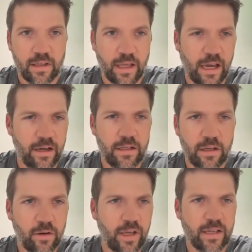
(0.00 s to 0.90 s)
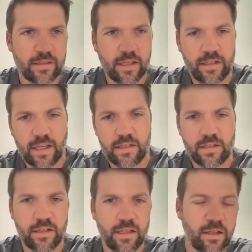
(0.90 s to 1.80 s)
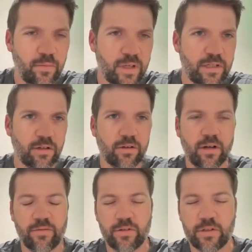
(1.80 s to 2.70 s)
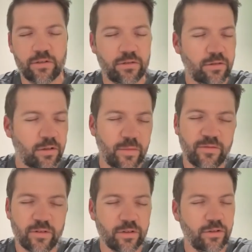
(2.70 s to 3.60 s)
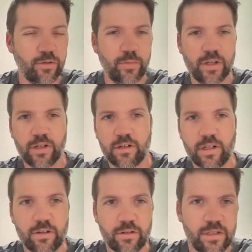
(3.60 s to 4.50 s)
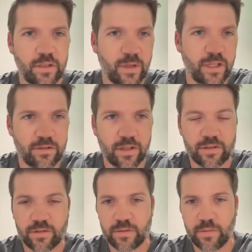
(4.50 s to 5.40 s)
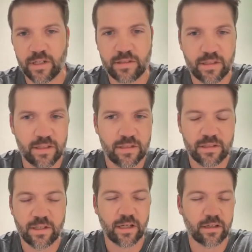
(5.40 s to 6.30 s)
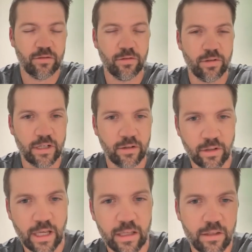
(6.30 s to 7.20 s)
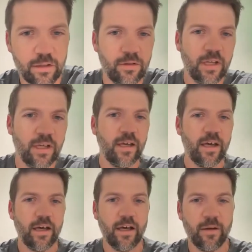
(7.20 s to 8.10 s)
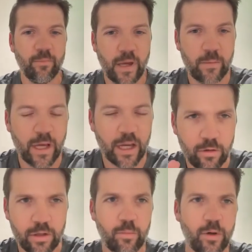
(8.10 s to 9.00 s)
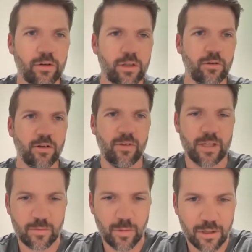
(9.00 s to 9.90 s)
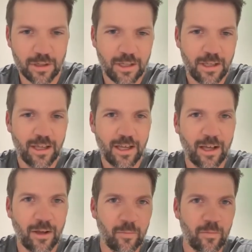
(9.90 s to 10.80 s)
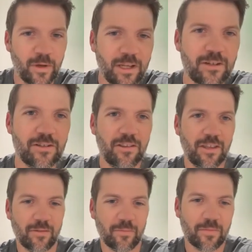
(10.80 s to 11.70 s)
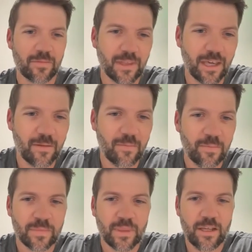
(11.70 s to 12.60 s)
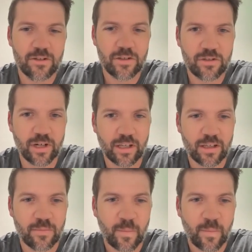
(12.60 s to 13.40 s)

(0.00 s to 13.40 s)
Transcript: How do you know excitation, inhibition, Crawford? You're throwing me for a loop here. You're increasing my stress response, and this is not cool. I don't like you. I'm not going to poke you on Facebook. But here's the thing, okay? Here's a trick.